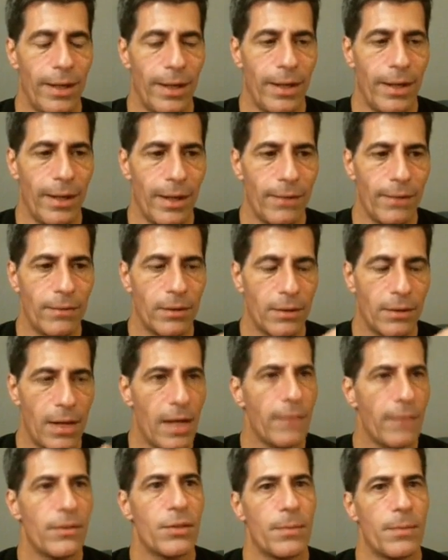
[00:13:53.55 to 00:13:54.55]
I have a
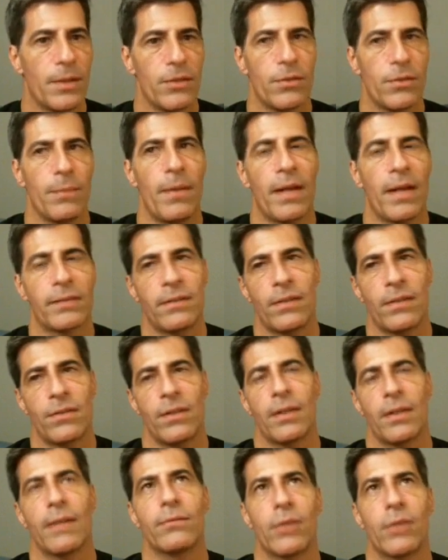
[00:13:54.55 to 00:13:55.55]
lot of experience with
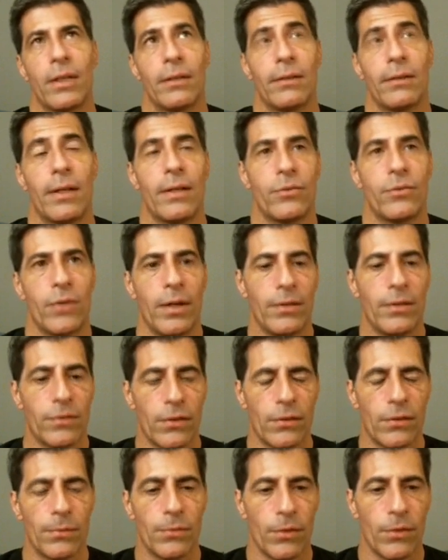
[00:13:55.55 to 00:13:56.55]
backtesting. I've created a lot of trading
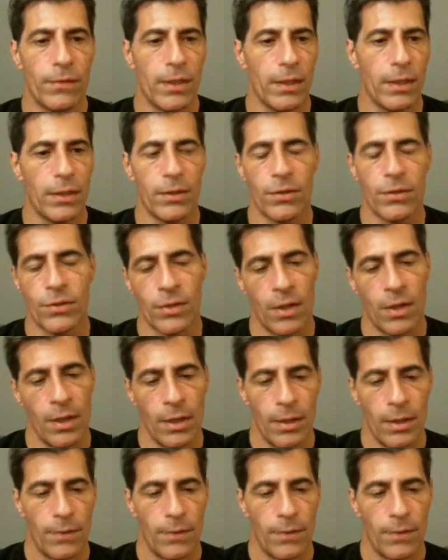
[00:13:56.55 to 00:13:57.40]
systems over the years.